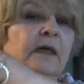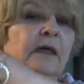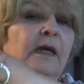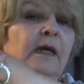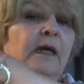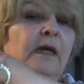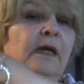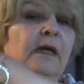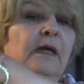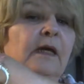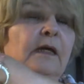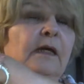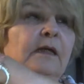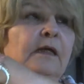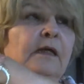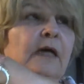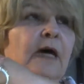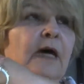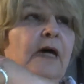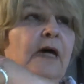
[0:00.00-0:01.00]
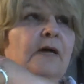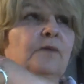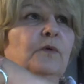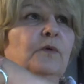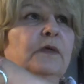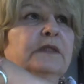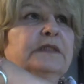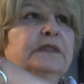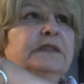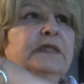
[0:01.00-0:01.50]
And I
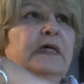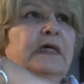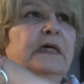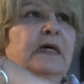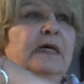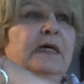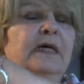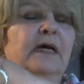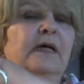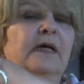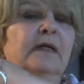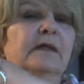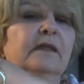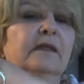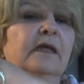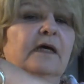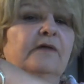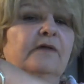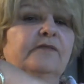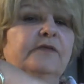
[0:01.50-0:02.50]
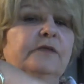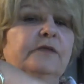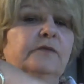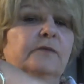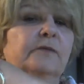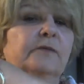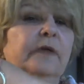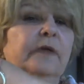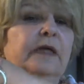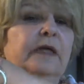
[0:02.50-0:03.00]
want to say I got 11
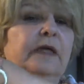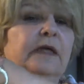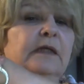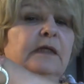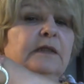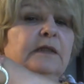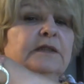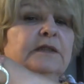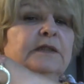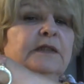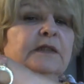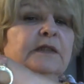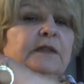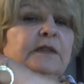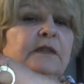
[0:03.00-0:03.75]
rings,